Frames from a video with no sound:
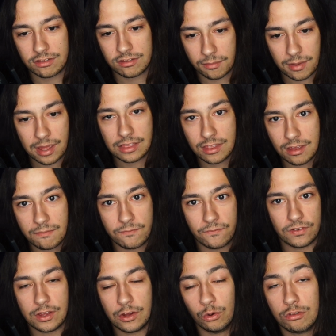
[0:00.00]
to make them
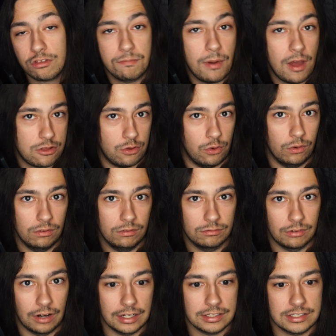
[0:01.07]
feel special,
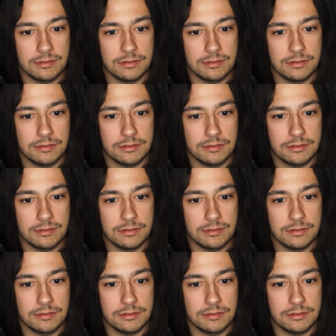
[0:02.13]
right?